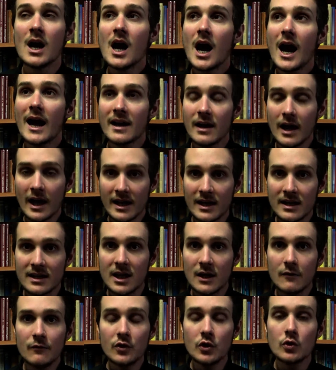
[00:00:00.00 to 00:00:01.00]
I can
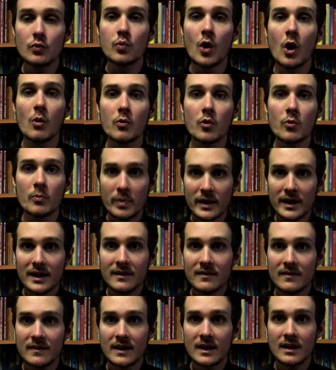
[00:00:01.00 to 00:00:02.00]
give you what will be
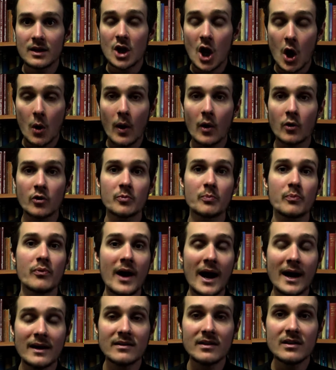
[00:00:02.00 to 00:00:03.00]
the coelc's
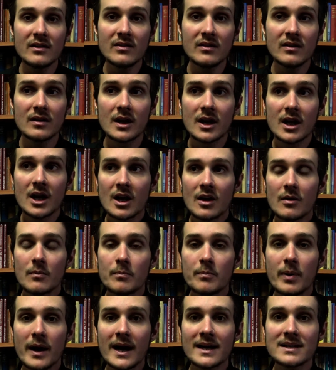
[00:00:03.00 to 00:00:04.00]
practice,
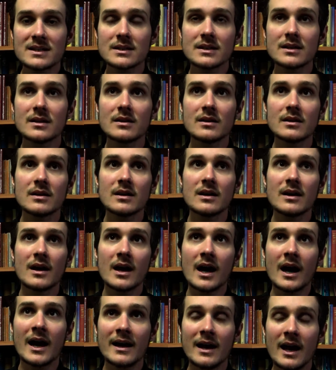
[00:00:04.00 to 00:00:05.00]
but
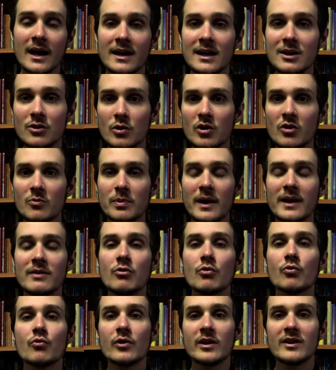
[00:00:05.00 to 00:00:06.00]
I need to explain
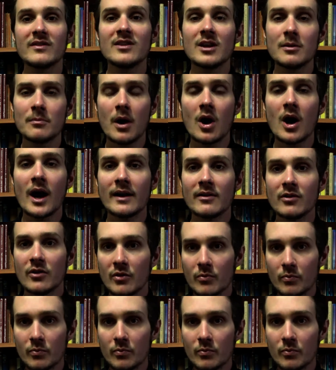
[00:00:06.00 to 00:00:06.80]
the reasoning behind.